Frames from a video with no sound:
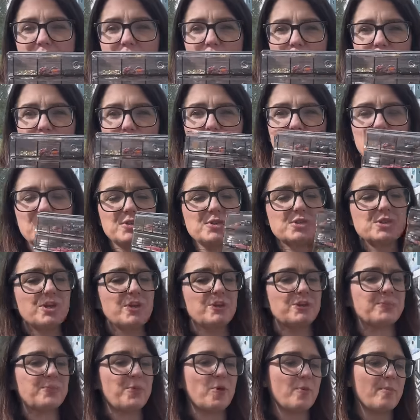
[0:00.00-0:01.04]
ordered one
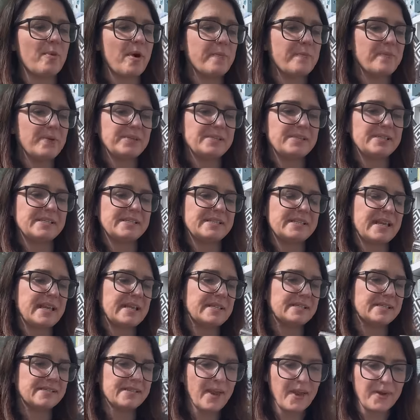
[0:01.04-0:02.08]
too to put all my buttons
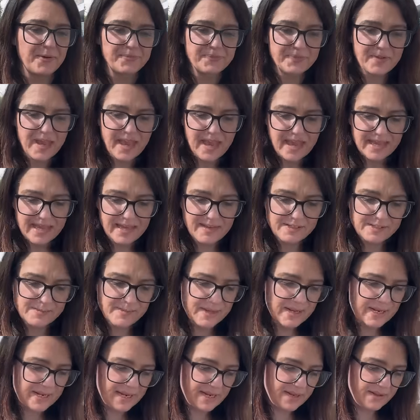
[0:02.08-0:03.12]
in. So it gives
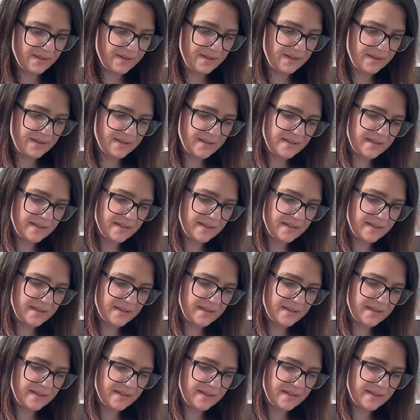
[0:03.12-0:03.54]
me a little